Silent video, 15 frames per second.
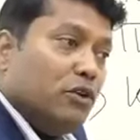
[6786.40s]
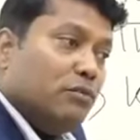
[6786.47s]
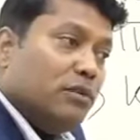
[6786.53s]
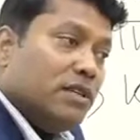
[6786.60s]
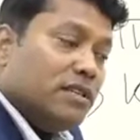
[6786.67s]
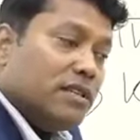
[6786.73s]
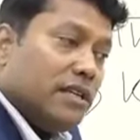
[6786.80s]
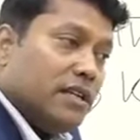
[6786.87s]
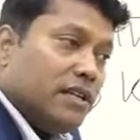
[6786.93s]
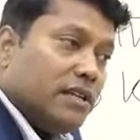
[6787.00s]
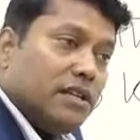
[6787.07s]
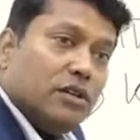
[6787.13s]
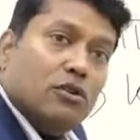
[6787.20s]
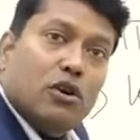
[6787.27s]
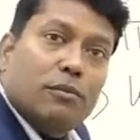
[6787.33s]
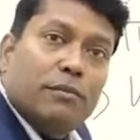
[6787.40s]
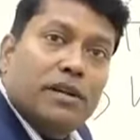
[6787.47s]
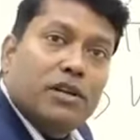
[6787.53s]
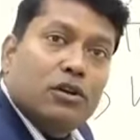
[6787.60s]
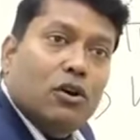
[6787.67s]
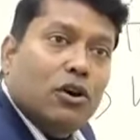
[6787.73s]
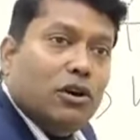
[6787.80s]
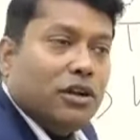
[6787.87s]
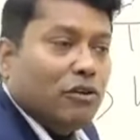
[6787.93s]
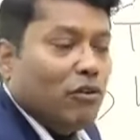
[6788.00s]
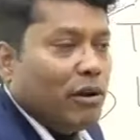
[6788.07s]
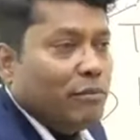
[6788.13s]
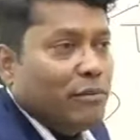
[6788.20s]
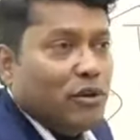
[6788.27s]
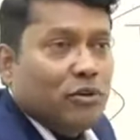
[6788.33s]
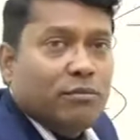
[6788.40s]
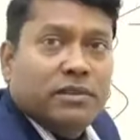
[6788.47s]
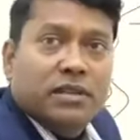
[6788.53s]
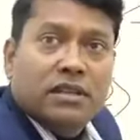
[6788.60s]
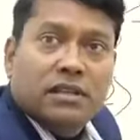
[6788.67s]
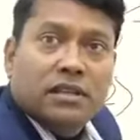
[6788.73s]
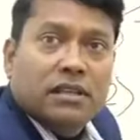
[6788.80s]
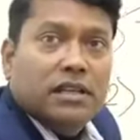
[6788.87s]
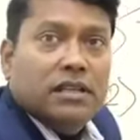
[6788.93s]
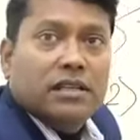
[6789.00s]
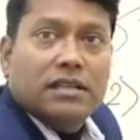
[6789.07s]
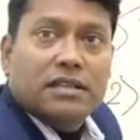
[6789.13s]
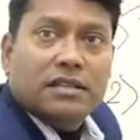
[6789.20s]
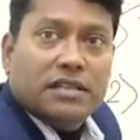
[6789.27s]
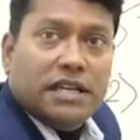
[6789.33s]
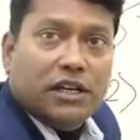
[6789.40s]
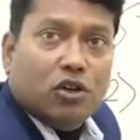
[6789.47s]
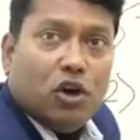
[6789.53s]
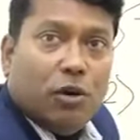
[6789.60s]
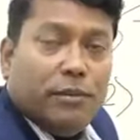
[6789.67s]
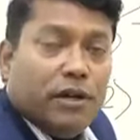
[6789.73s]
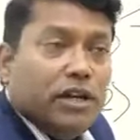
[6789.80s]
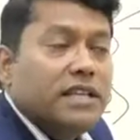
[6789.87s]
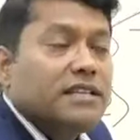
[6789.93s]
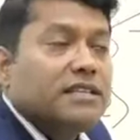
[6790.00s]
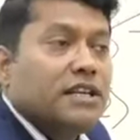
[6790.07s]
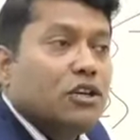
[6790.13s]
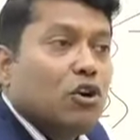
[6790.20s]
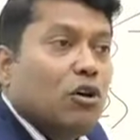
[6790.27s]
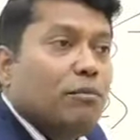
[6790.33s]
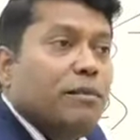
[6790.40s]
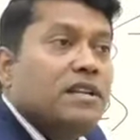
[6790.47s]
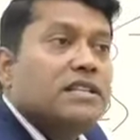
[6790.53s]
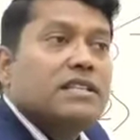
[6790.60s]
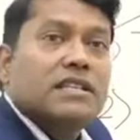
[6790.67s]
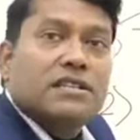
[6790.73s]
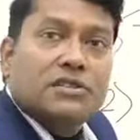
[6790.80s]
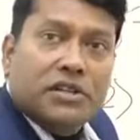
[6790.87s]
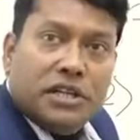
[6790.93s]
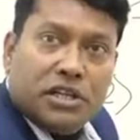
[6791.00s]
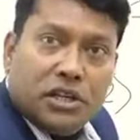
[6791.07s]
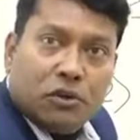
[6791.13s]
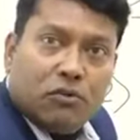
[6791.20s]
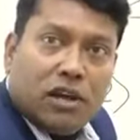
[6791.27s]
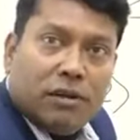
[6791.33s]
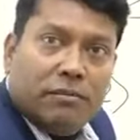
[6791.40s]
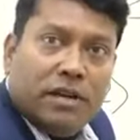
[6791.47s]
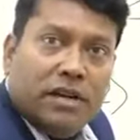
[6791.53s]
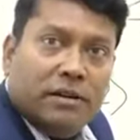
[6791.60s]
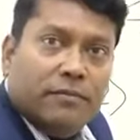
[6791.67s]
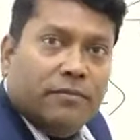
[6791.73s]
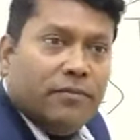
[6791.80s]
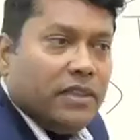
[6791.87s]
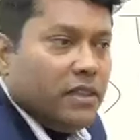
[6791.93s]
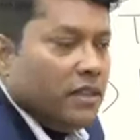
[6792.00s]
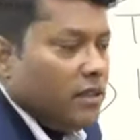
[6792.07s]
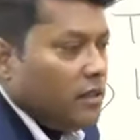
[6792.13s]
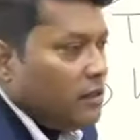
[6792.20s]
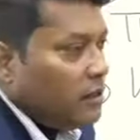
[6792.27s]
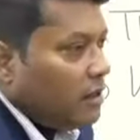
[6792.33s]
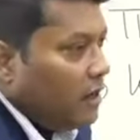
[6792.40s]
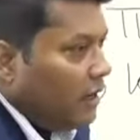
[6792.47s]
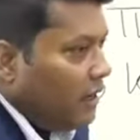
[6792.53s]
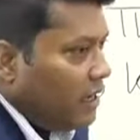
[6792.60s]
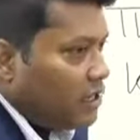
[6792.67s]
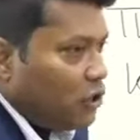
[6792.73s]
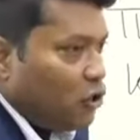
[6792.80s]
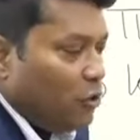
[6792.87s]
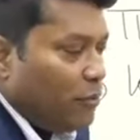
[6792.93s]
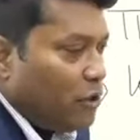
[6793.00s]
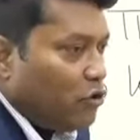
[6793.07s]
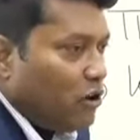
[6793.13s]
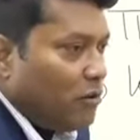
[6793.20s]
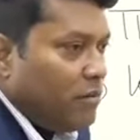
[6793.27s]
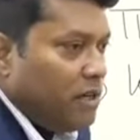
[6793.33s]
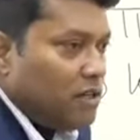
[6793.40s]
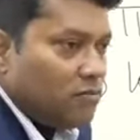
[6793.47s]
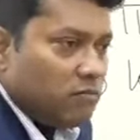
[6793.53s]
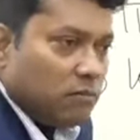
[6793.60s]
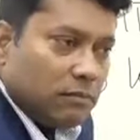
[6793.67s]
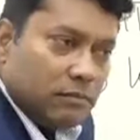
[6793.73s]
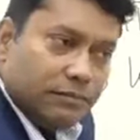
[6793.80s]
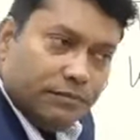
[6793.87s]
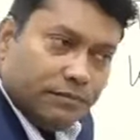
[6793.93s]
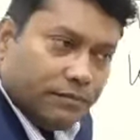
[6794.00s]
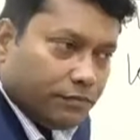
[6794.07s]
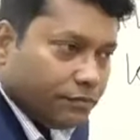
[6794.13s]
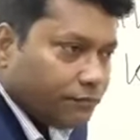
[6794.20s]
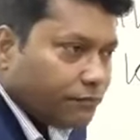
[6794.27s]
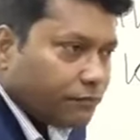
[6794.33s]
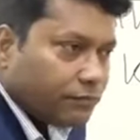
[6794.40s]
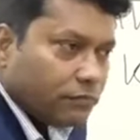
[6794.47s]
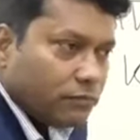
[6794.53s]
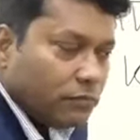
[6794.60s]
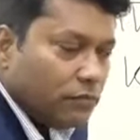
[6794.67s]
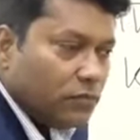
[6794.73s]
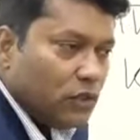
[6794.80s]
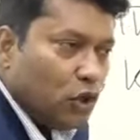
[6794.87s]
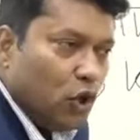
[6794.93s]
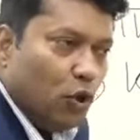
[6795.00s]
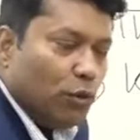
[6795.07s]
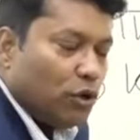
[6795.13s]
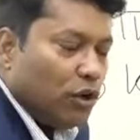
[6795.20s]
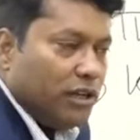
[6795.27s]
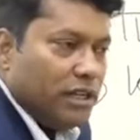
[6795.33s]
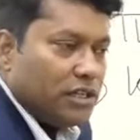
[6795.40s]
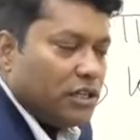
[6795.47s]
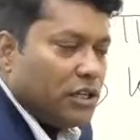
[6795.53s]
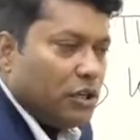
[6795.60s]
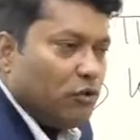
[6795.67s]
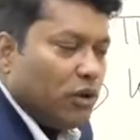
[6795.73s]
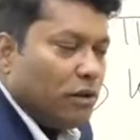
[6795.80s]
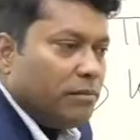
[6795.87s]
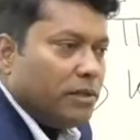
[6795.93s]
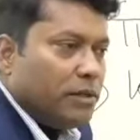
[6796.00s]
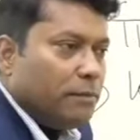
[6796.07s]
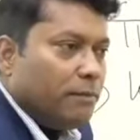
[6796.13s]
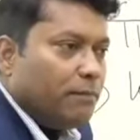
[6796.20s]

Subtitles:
of the central government or requirement of the state government. The state government is state requirement, and national government requirement means overall national requirement.